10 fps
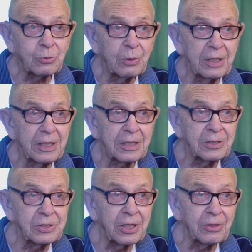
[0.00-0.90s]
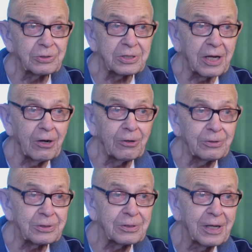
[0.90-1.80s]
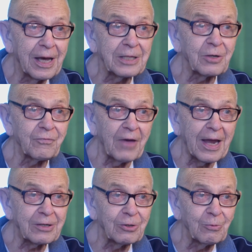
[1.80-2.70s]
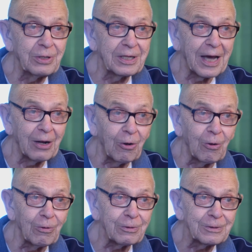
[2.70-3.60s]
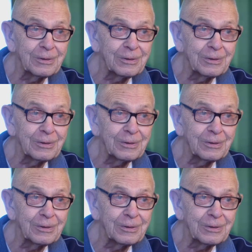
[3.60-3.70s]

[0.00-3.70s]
we didn't consider stairs as a factor when you got old.